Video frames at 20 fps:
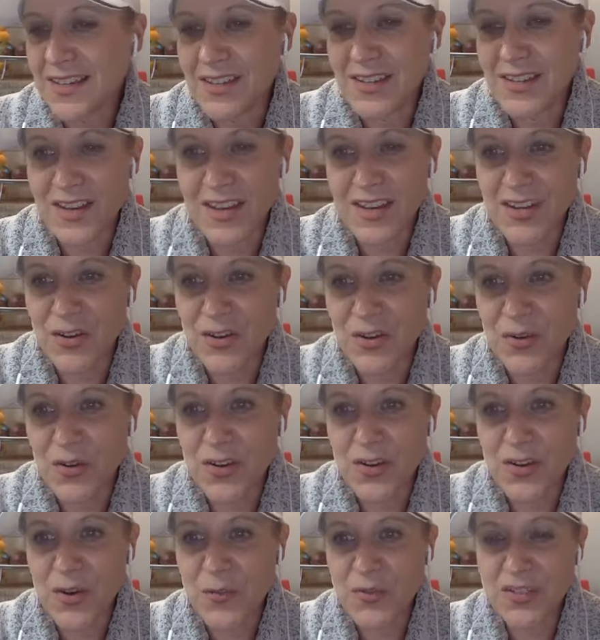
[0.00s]
and, and you know,
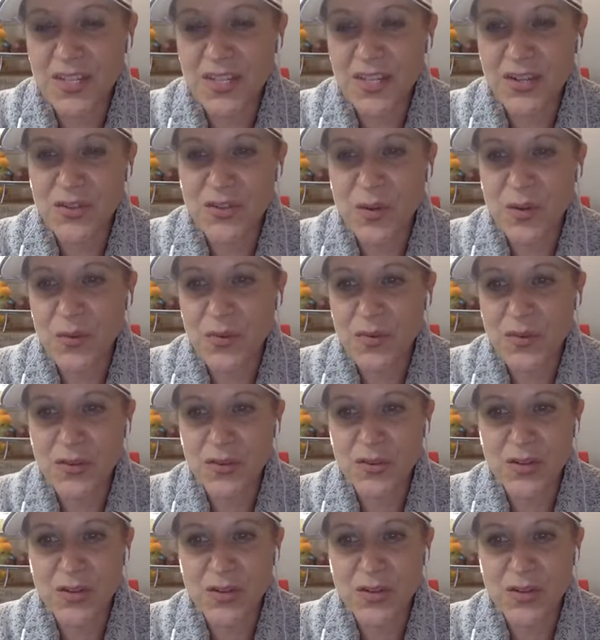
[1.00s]
you'd almost get in trouble for